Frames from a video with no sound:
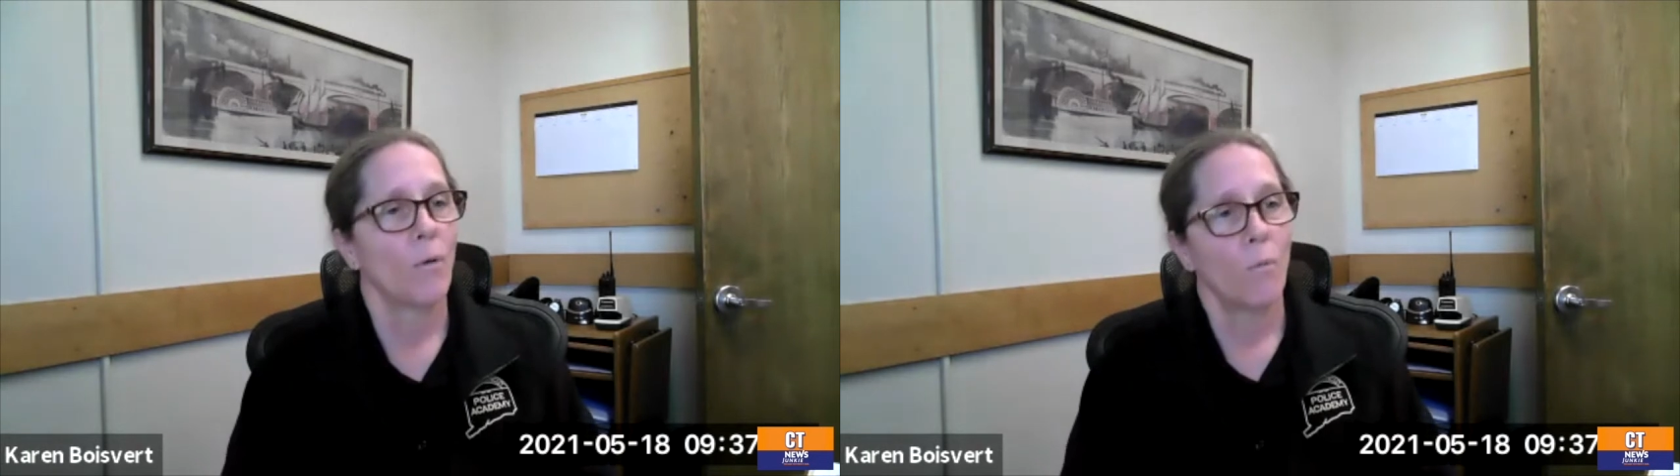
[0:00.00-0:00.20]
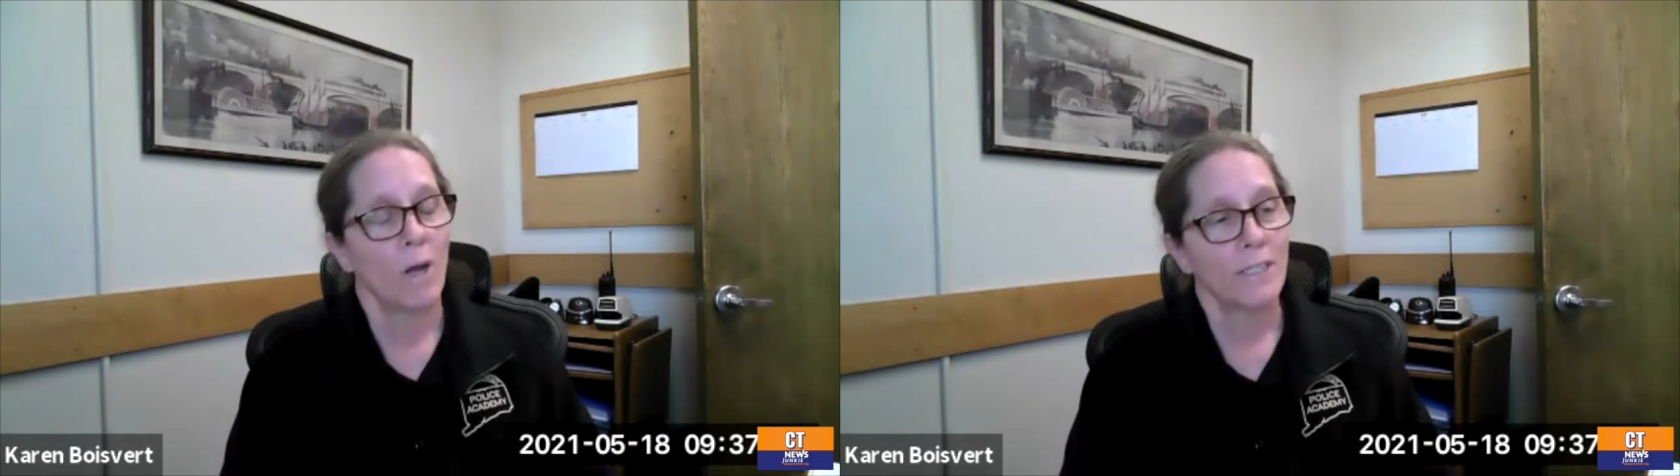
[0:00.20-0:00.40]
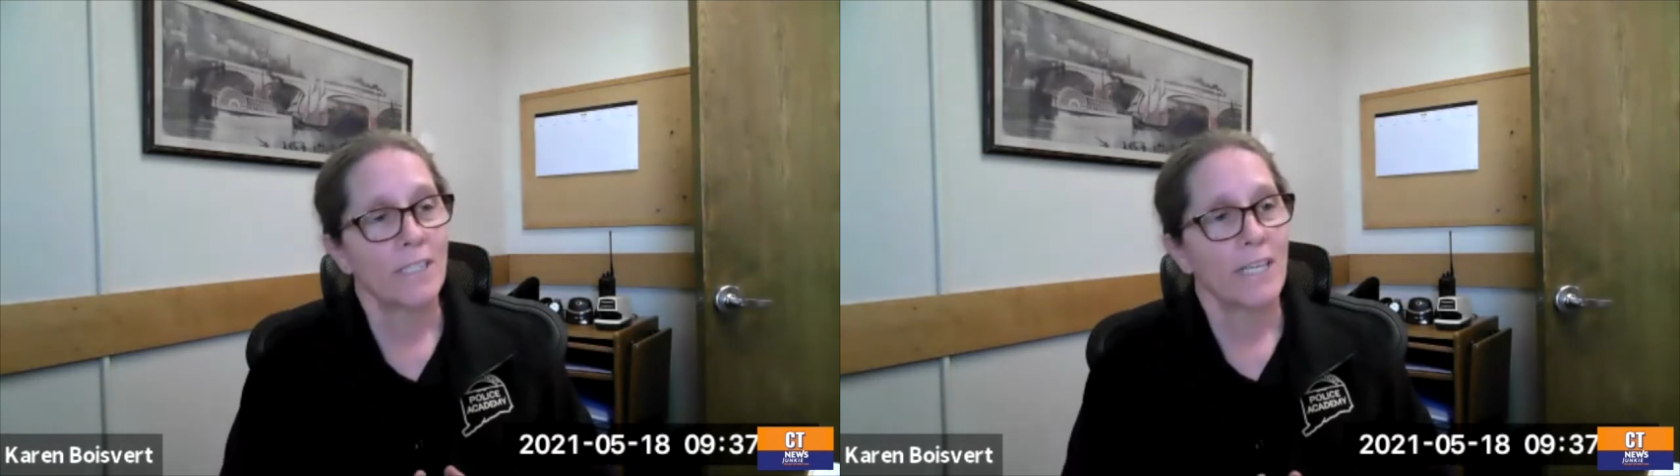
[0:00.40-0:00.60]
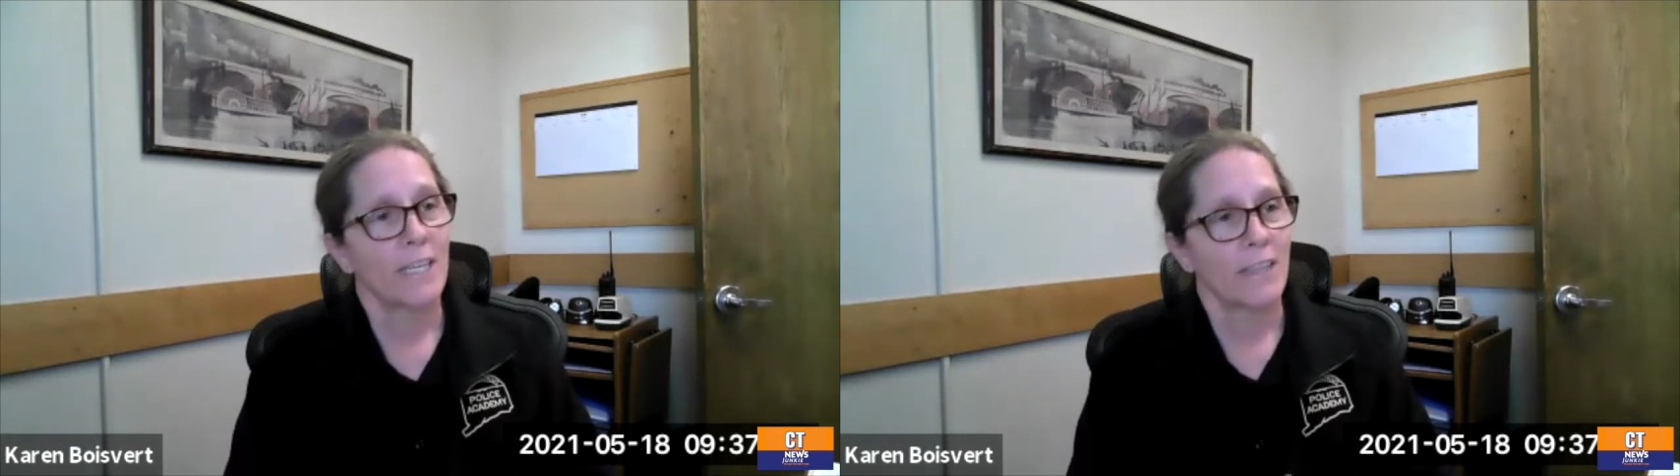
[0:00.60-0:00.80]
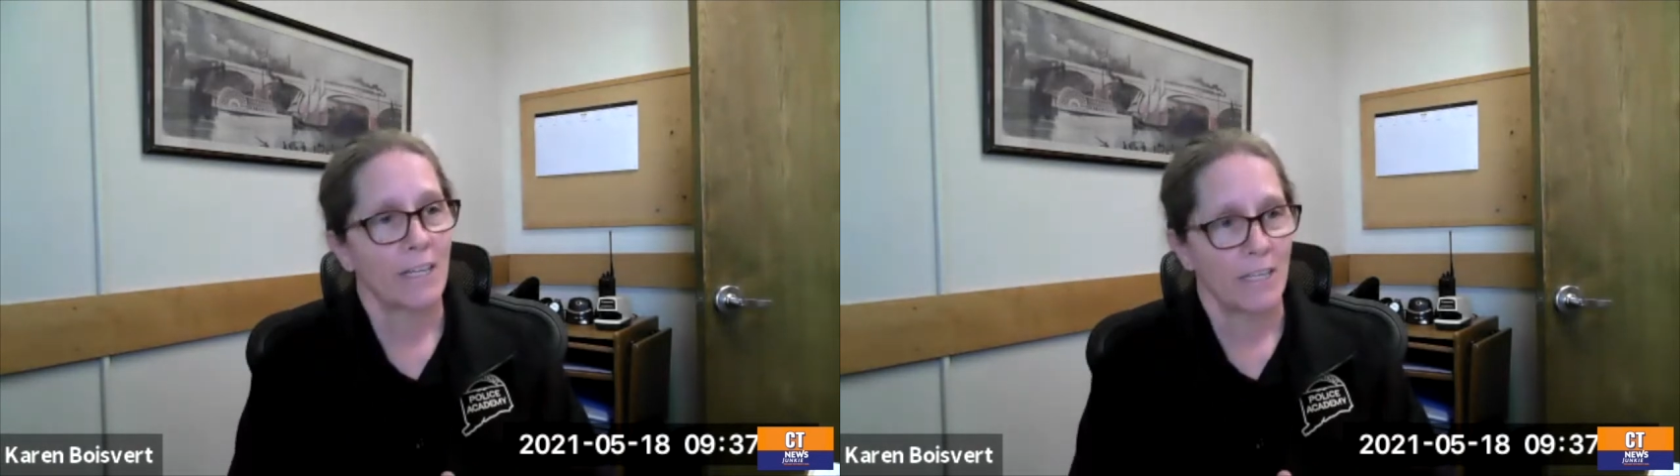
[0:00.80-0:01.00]
Once they
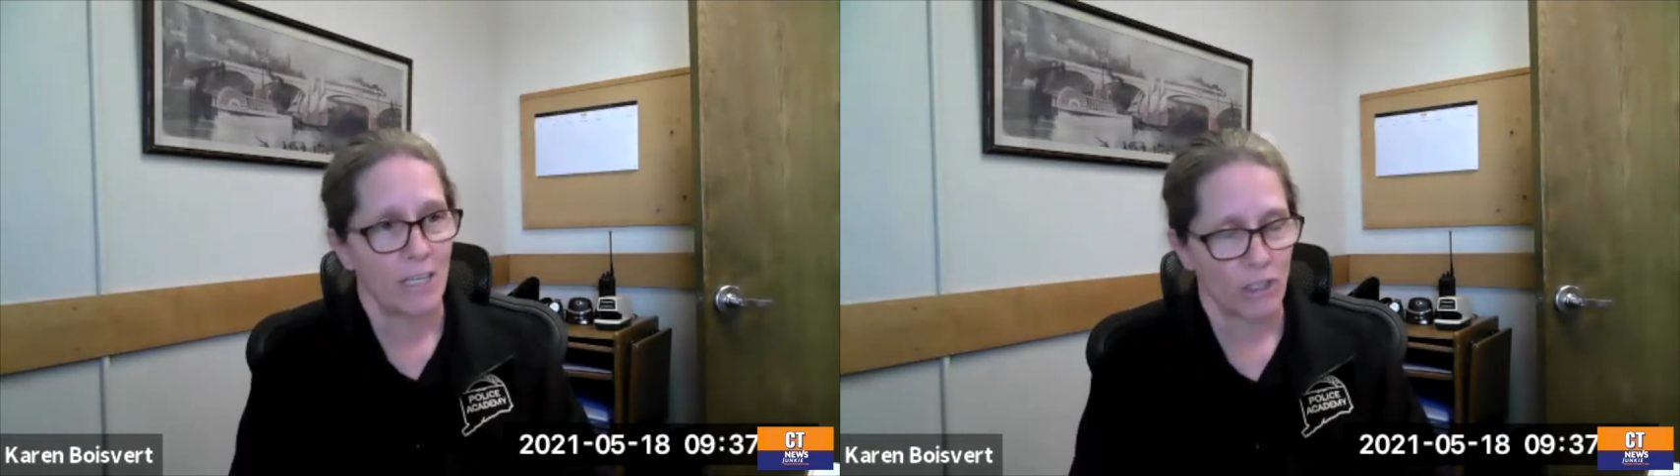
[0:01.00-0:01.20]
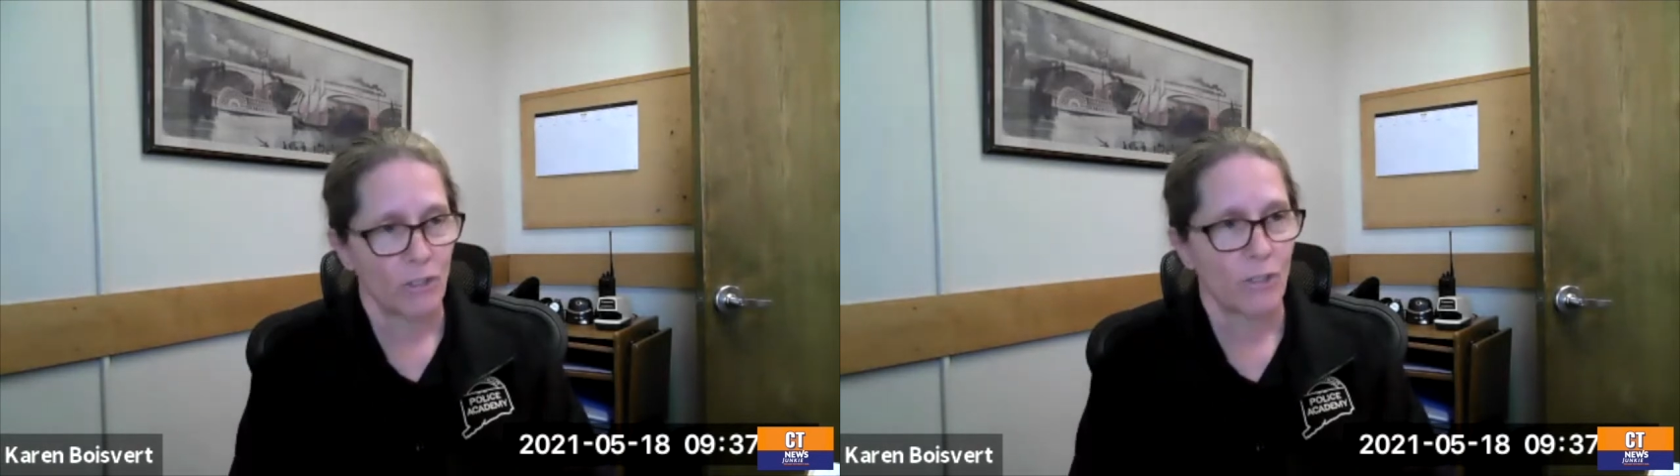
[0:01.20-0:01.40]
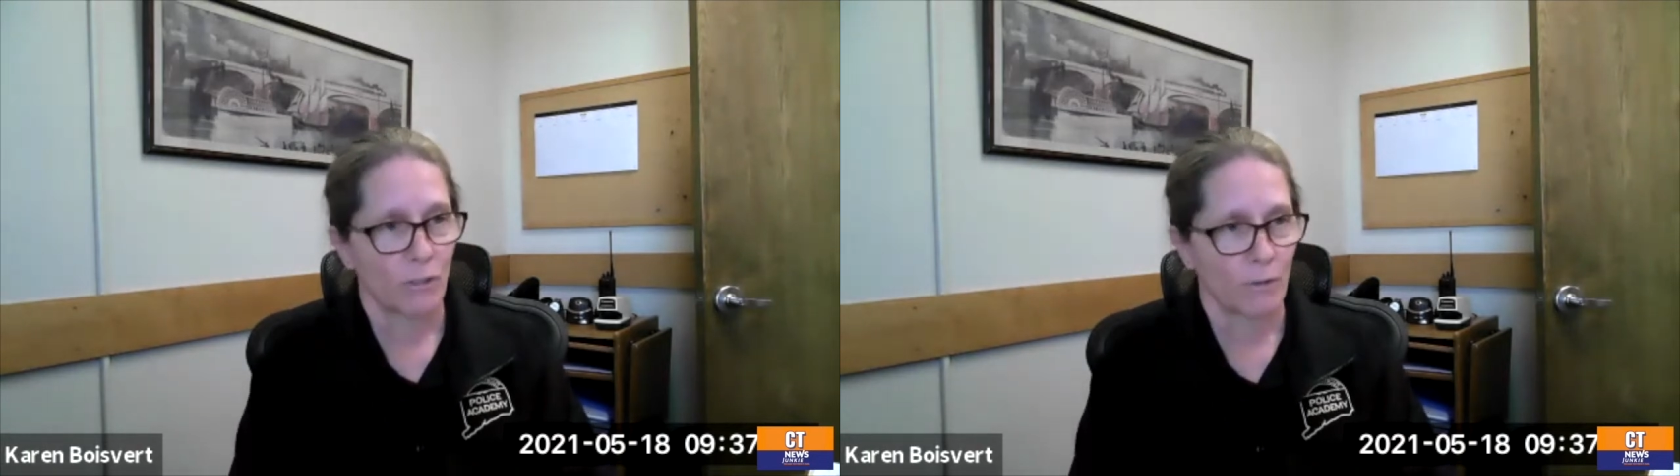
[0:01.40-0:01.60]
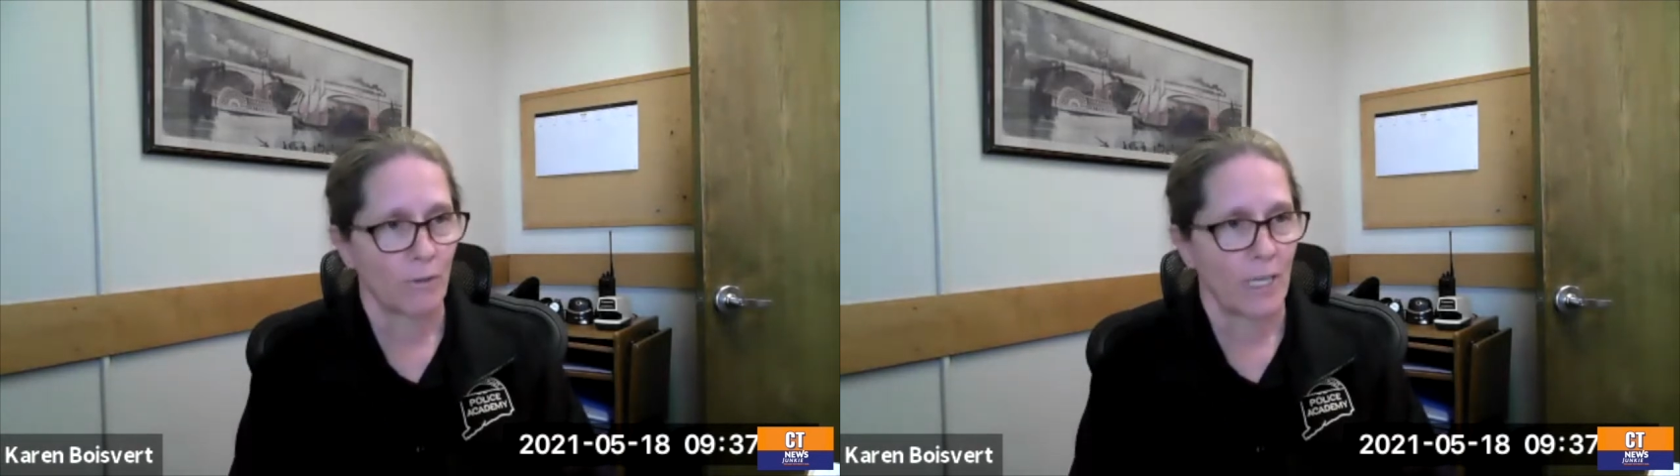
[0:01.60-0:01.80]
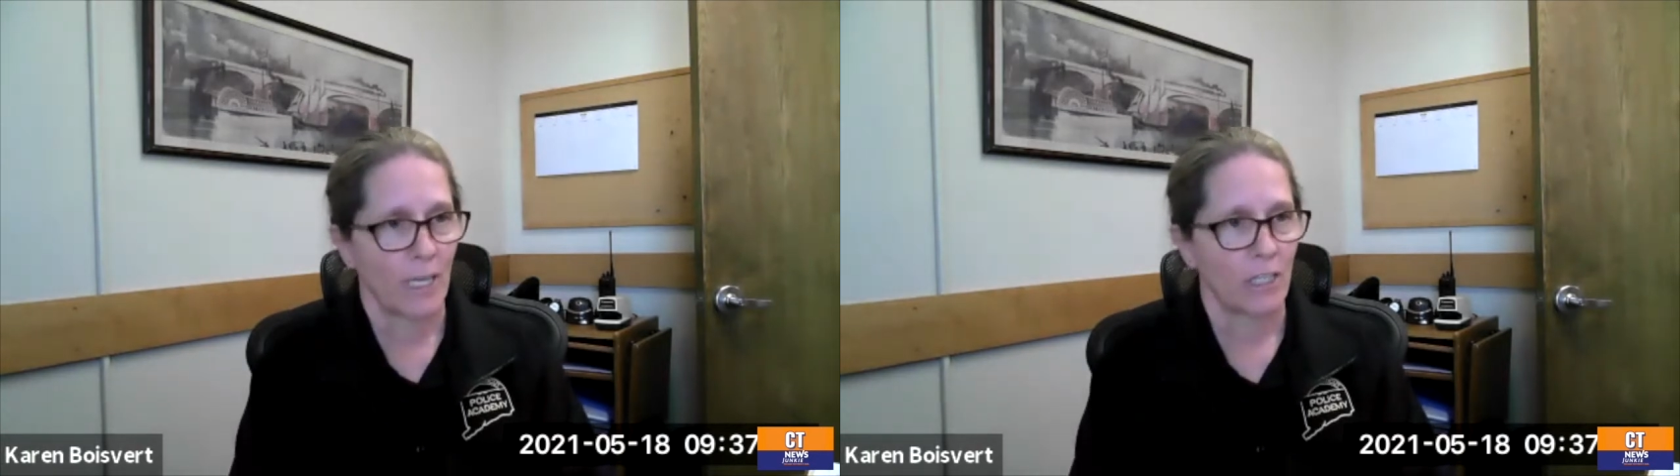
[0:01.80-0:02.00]
get that initial
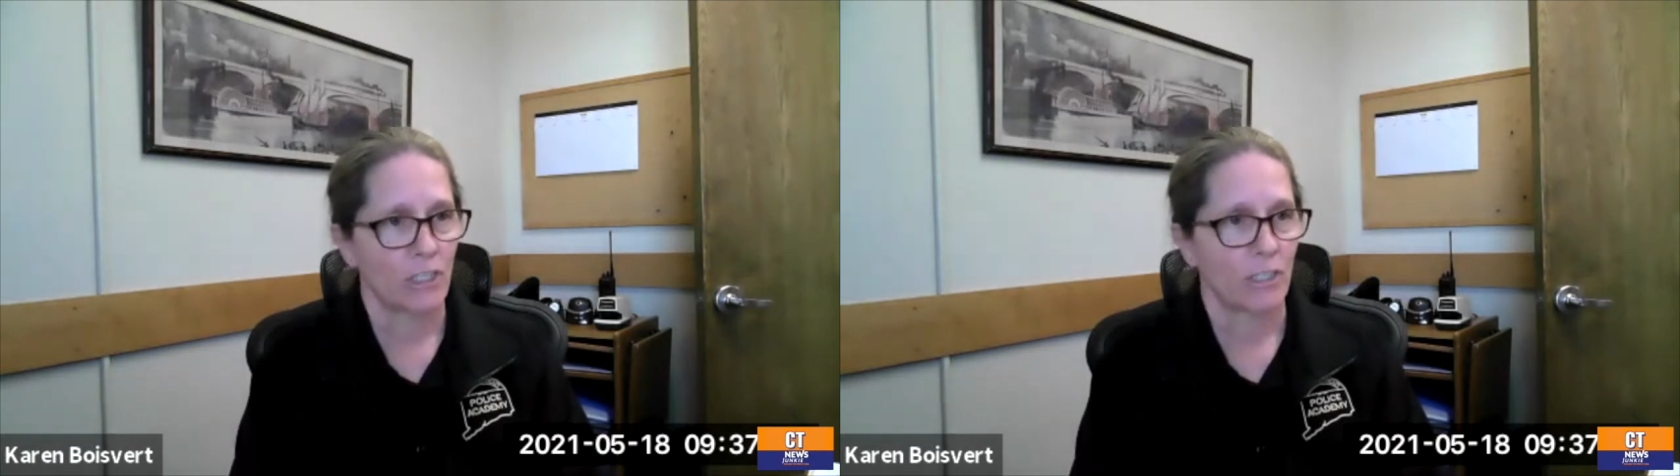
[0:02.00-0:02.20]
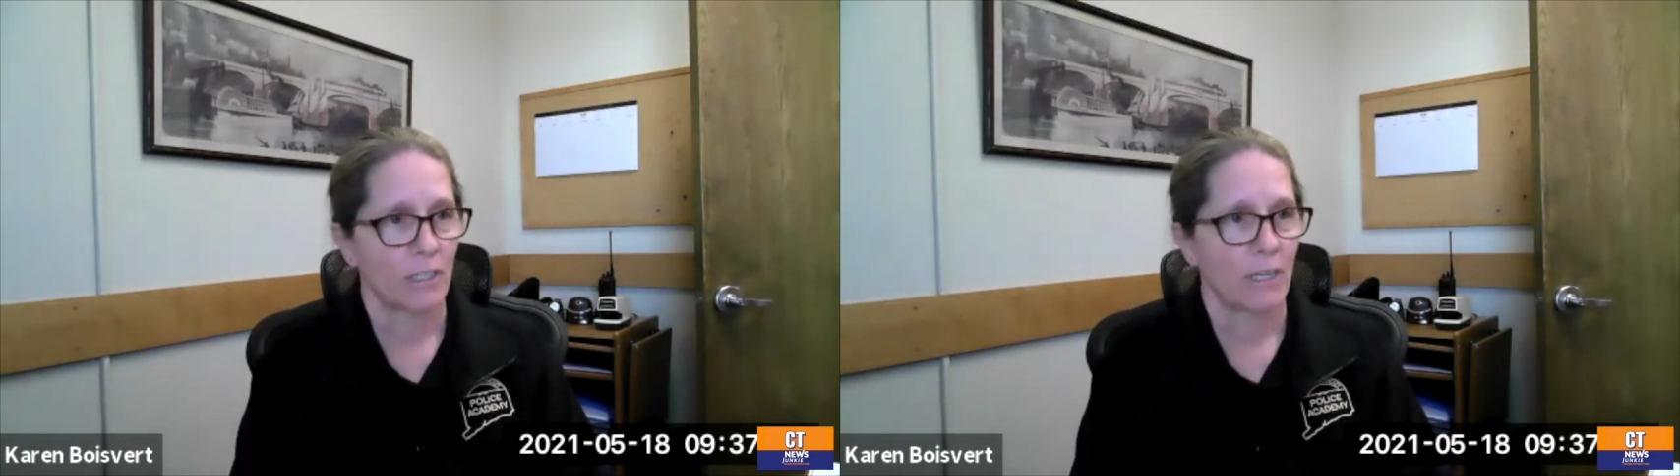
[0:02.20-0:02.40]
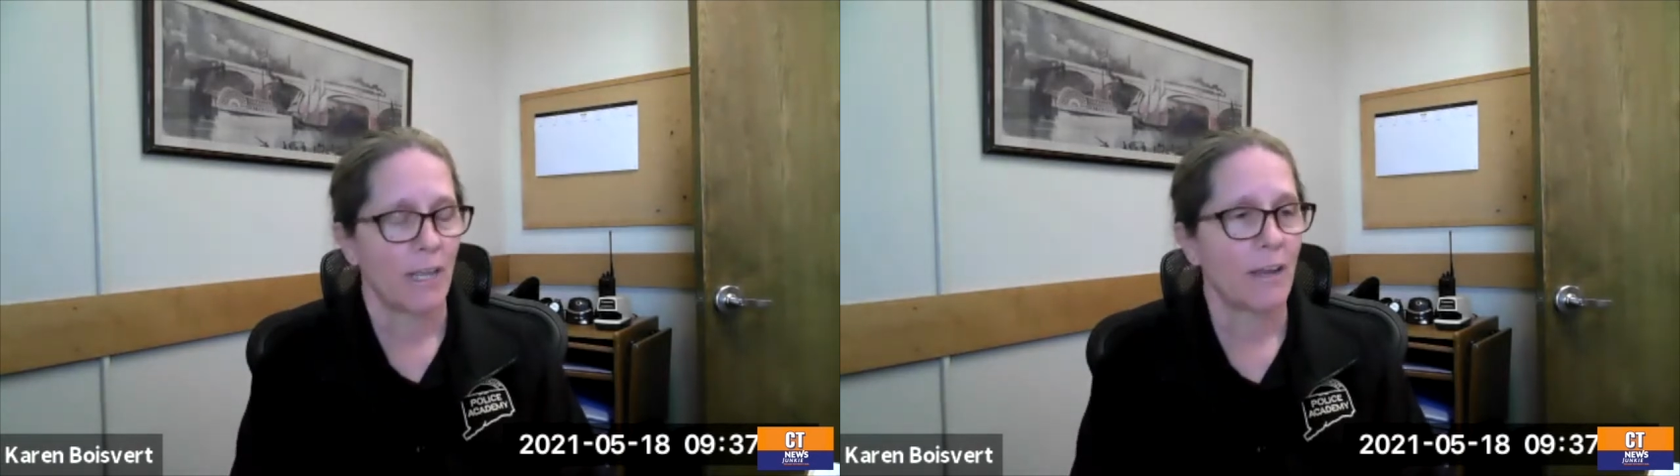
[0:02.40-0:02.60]
certification,